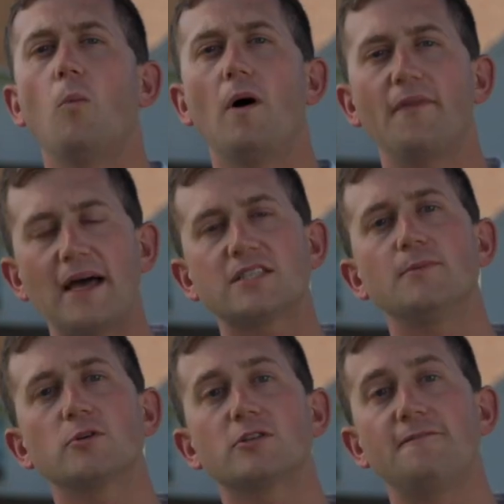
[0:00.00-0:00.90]
While that's the
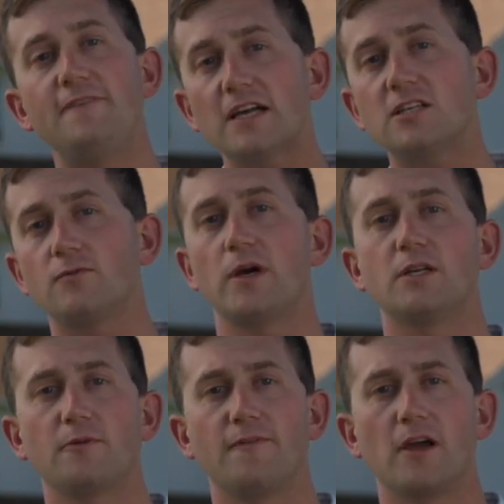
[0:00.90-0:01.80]
most effective way to
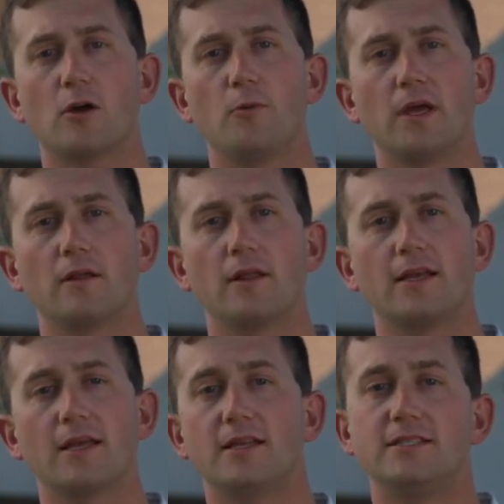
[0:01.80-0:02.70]
prevent commingling
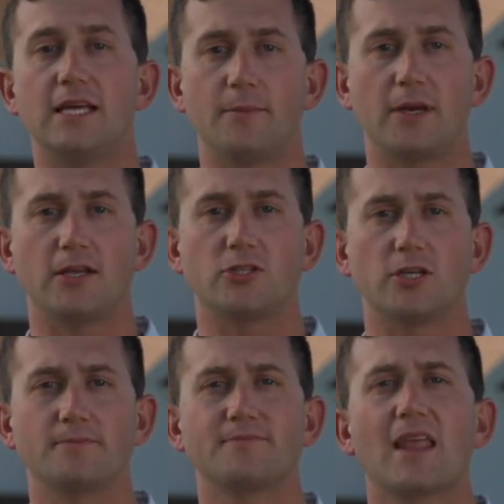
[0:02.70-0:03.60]
and
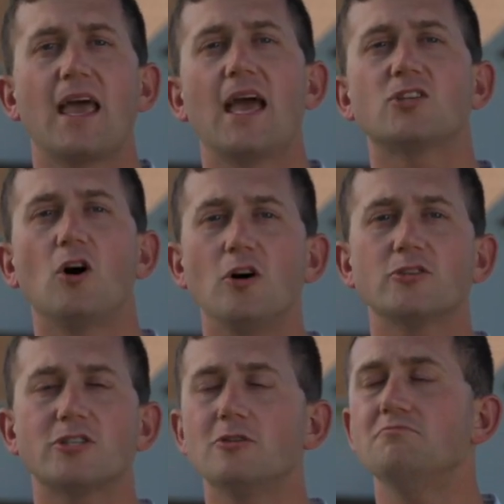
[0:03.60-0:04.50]
contamination, it's
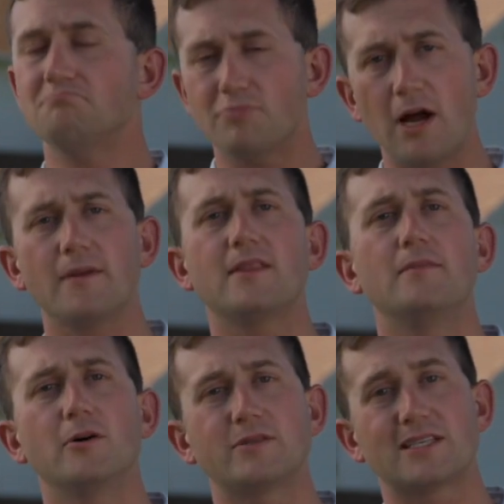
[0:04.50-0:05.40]
also probably the
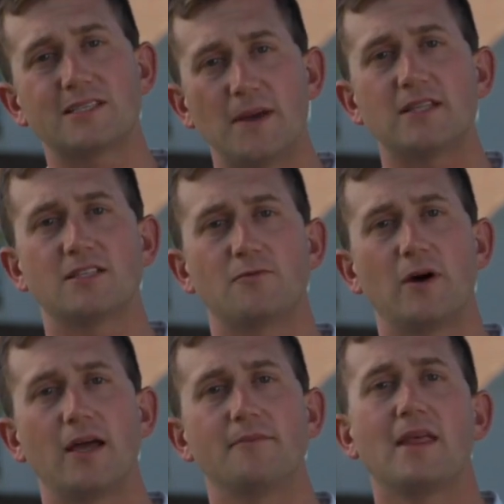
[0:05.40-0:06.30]
most expensive
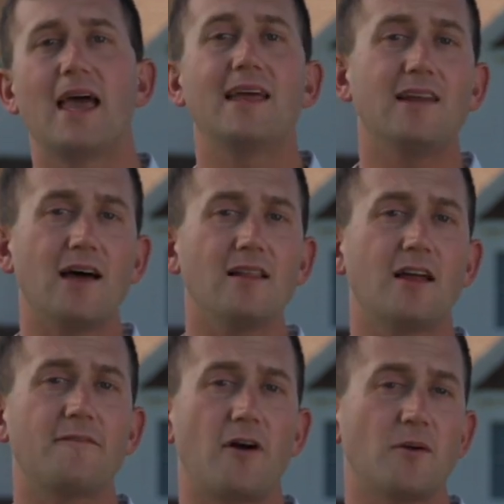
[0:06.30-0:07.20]
way, and not a lot
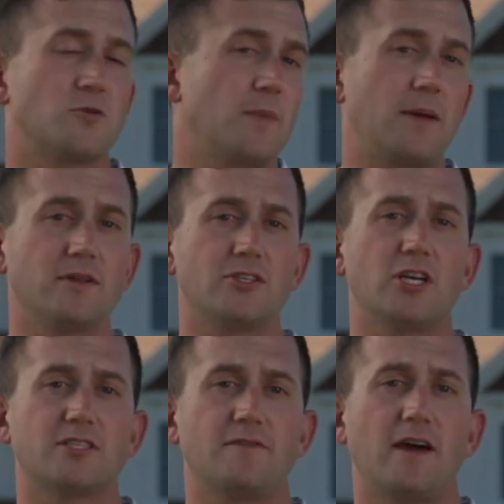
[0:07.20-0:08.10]
of farms will be able to
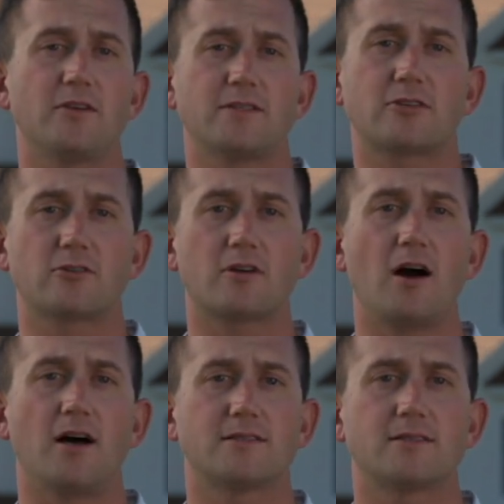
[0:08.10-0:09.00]
justify those extra
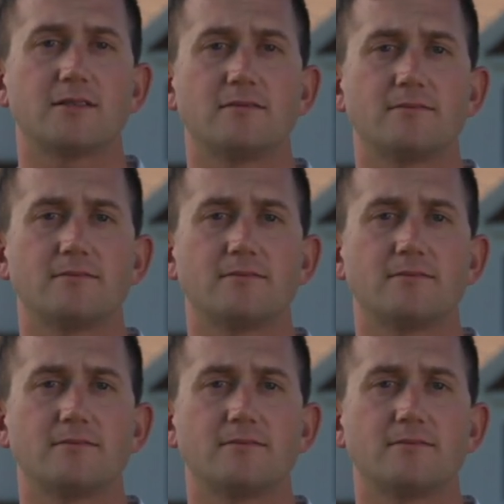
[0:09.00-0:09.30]
costs.